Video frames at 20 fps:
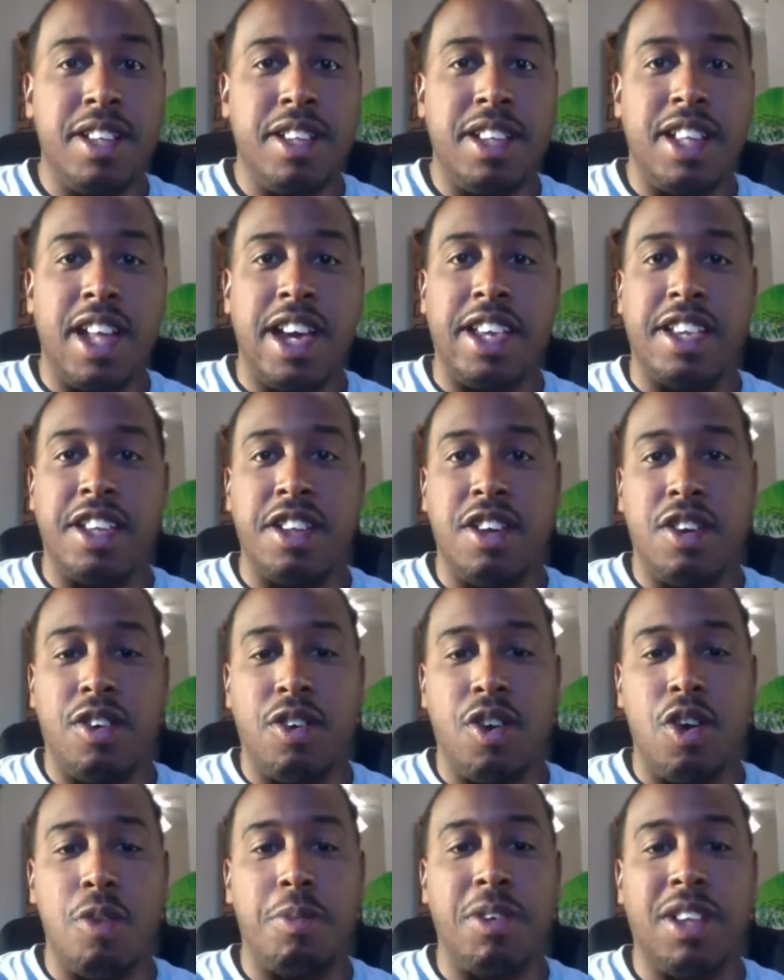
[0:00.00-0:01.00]
like
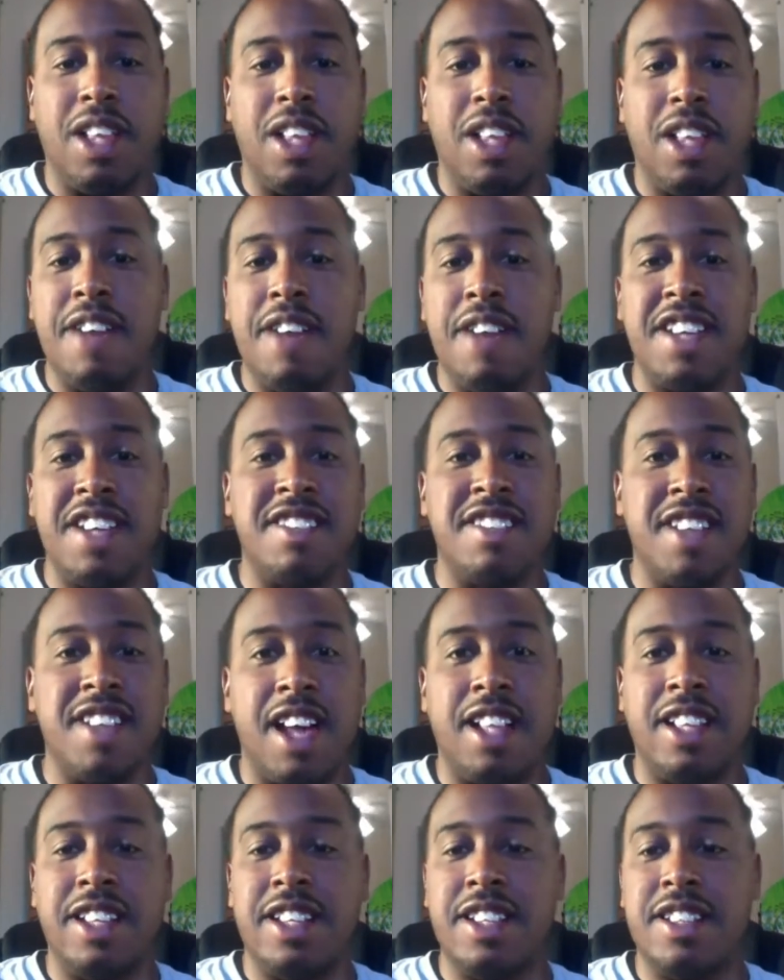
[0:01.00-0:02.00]
Herbalife,
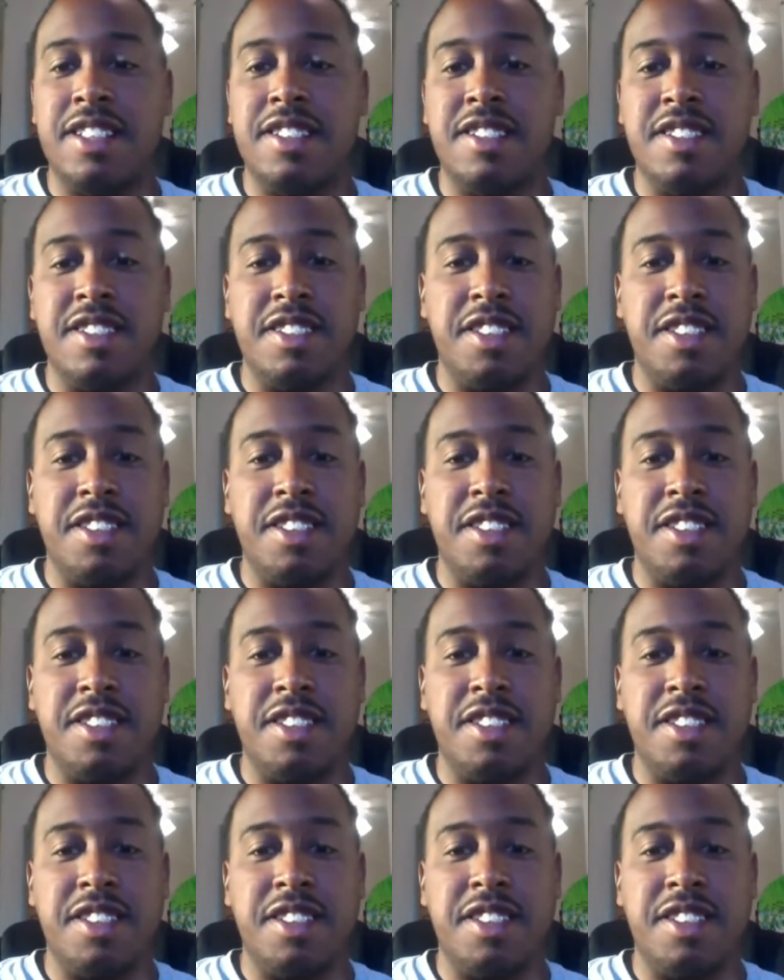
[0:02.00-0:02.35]
Visalis,